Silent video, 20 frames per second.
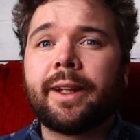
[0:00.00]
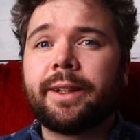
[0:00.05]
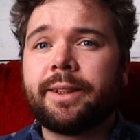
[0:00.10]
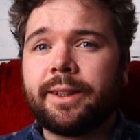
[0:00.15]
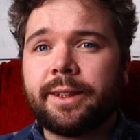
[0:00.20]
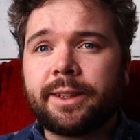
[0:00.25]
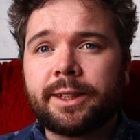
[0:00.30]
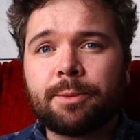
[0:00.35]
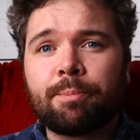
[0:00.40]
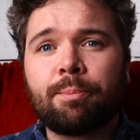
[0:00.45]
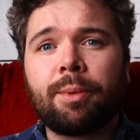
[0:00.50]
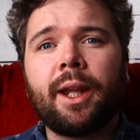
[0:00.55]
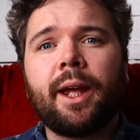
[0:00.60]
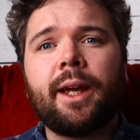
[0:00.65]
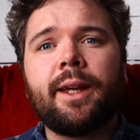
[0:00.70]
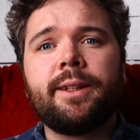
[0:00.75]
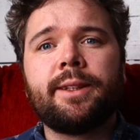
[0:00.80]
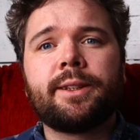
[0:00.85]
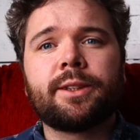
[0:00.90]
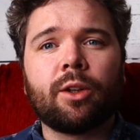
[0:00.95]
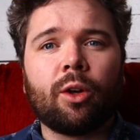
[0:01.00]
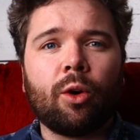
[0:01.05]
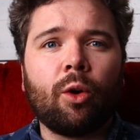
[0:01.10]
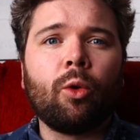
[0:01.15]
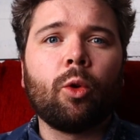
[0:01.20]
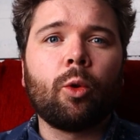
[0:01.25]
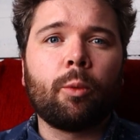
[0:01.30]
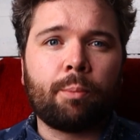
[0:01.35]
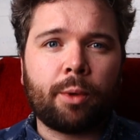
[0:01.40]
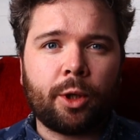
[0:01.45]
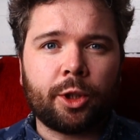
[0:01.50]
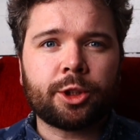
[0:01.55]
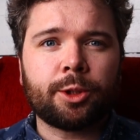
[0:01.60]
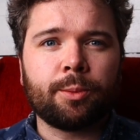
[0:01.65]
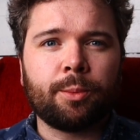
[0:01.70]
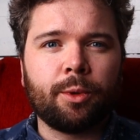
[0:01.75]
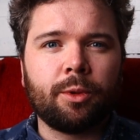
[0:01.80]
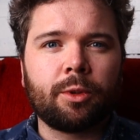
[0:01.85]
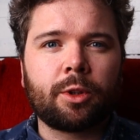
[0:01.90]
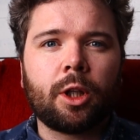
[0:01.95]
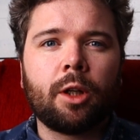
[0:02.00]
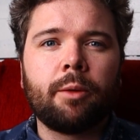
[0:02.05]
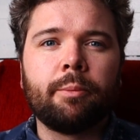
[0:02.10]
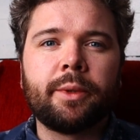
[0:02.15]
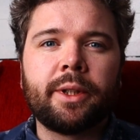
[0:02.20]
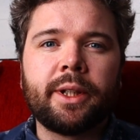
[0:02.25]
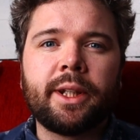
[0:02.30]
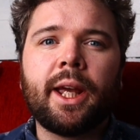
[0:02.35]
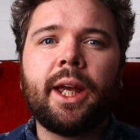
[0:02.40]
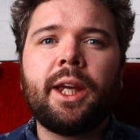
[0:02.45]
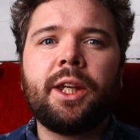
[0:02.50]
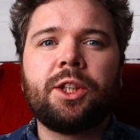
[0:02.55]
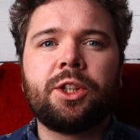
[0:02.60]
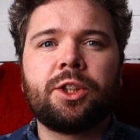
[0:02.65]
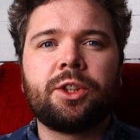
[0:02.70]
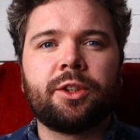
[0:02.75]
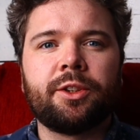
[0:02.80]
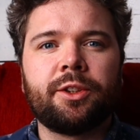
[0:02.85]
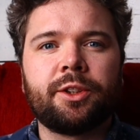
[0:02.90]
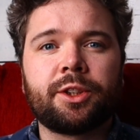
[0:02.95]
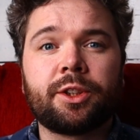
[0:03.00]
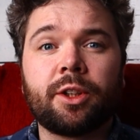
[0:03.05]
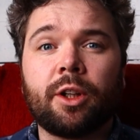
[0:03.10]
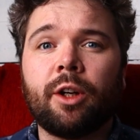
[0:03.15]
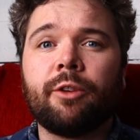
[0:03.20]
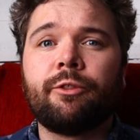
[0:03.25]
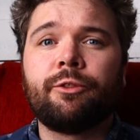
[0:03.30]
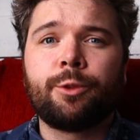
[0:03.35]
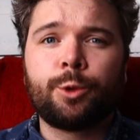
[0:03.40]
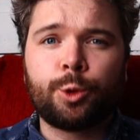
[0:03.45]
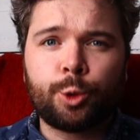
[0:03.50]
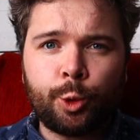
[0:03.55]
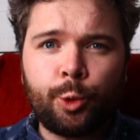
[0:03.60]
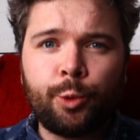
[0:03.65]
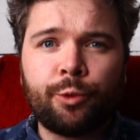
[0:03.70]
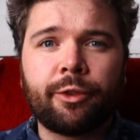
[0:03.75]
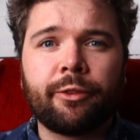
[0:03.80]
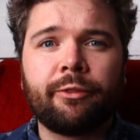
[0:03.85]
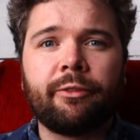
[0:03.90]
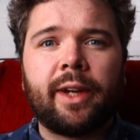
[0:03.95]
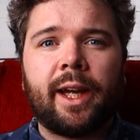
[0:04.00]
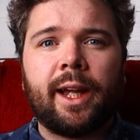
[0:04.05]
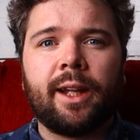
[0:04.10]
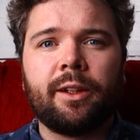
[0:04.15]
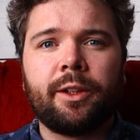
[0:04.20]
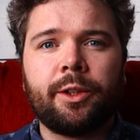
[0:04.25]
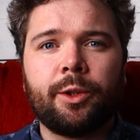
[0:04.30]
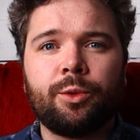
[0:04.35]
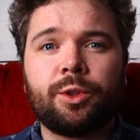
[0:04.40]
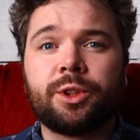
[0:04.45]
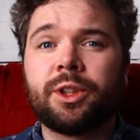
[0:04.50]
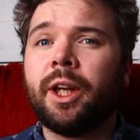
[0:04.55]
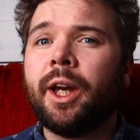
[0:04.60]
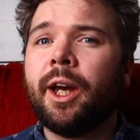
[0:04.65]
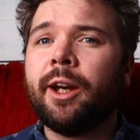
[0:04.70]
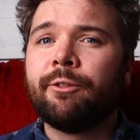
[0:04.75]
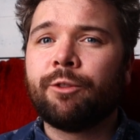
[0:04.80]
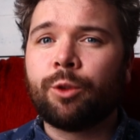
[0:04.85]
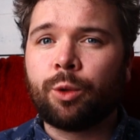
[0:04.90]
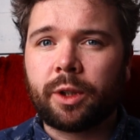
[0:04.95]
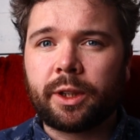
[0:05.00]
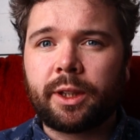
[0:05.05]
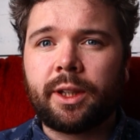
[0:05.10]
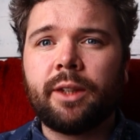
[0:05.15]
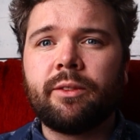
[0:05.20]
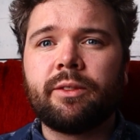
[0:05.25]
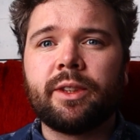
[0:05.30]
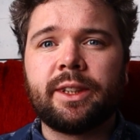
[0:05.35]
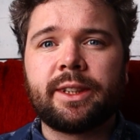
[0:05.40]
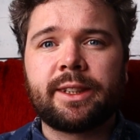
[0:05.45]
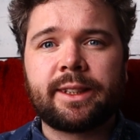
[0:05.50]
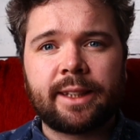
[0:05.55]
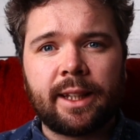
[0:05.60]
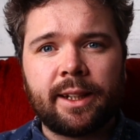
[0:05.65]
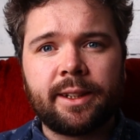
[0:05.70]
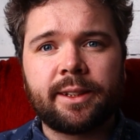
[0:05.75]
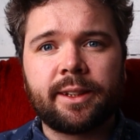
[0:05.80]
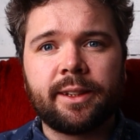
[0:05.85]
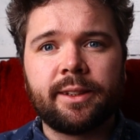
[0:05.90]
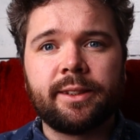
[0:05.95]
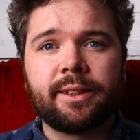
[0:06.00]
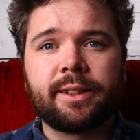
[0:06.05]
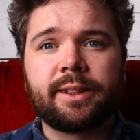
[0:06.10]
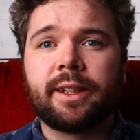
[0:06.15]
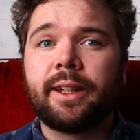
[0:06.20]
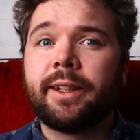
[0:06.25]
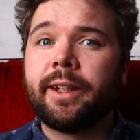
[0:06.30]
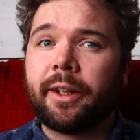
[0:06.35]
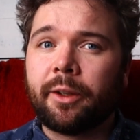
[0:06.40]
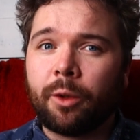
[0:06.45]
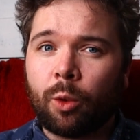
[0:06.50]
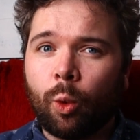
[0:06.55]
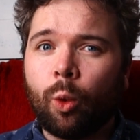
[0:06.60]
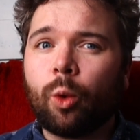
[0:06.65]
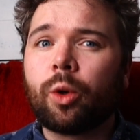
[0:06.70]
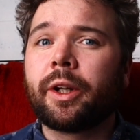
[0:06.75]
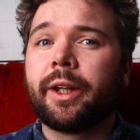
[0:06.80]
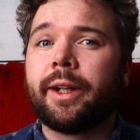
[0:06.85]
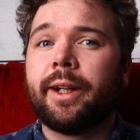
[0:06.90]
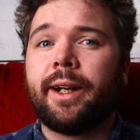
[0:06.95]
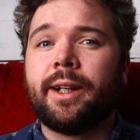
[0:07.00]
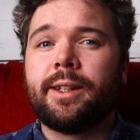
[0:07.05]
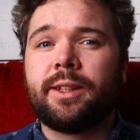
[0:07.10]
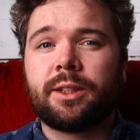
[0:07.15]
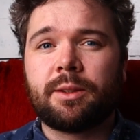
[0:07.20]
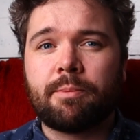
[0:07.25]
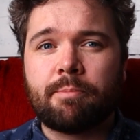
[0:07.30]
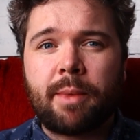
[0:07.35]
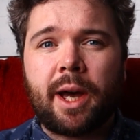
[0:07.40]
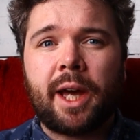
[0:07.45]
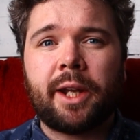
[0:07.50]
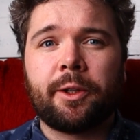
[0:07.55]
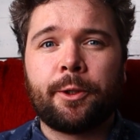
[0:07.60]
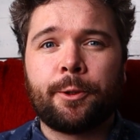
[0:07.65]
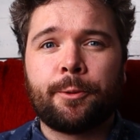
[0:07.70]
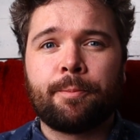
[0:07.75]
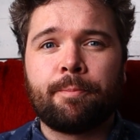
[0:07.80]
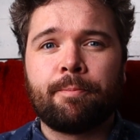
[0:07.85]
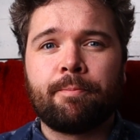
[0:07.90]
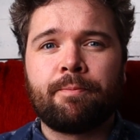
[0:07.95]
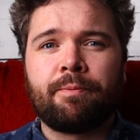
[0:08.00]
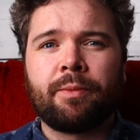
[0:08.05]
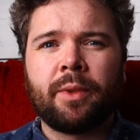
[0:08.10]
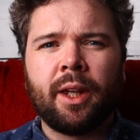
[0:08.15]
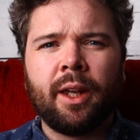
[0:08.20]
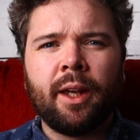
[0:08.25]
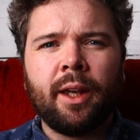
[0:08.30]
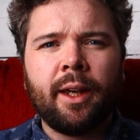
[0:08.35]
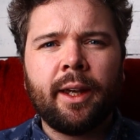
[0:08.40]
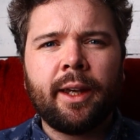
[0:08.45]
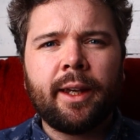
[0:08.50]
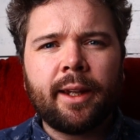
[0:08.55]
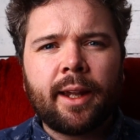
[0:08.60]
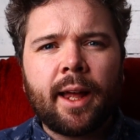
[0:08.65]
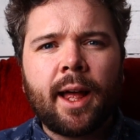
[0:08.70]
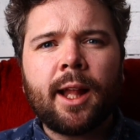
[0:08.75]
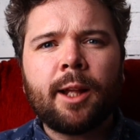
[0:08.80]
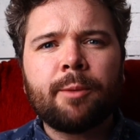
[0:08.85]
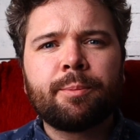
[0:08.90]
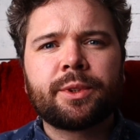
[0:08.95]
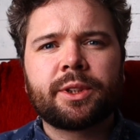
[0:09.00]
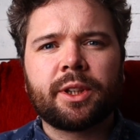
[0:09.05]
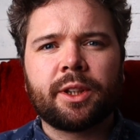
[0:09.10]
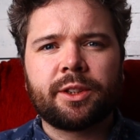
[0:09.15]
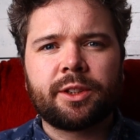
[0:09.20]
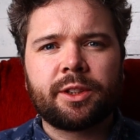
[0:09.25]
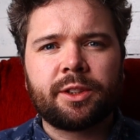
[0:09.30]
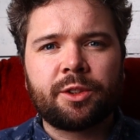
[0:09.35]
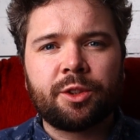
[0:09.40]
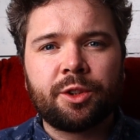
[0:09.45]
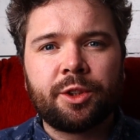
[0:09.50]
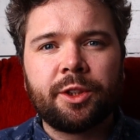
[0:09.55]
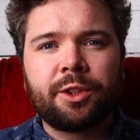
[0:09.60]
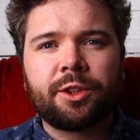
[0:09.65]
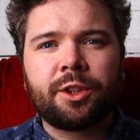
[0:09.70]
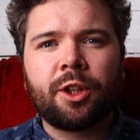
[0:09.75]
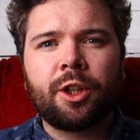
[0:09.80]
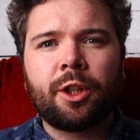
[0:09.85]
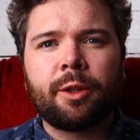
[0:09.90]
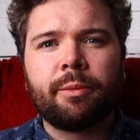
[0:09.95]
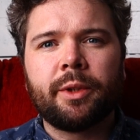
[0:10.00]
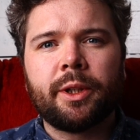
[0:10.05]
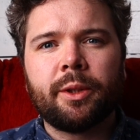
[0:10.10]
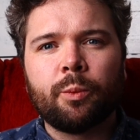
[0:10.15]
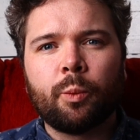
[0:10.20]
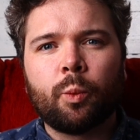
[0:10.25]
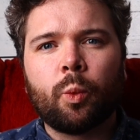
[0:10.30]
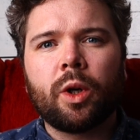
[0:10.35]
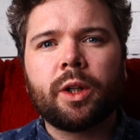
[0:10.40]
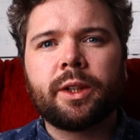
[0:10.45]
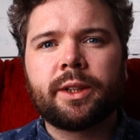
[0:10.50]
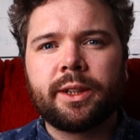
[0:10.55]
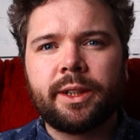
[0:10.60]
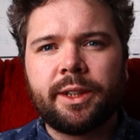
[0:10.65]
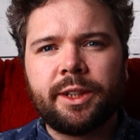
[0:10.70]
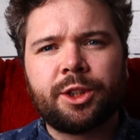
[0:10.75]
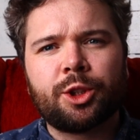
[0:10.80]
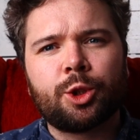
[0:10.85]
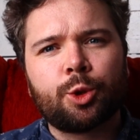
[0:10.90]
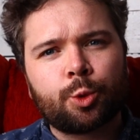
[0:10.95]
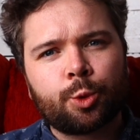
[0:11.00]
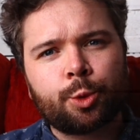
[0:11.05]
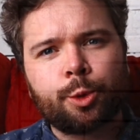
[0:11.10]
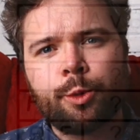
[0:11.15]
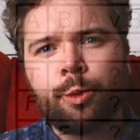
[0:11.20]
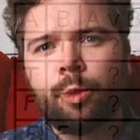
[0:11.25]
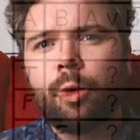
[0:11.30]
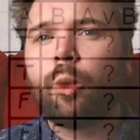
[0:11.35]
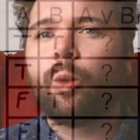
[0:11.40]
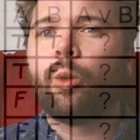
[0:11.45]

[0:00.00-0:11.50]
that displays all possible combinations of truth values for a given sentence in an organized manner. It helps us to determine what is true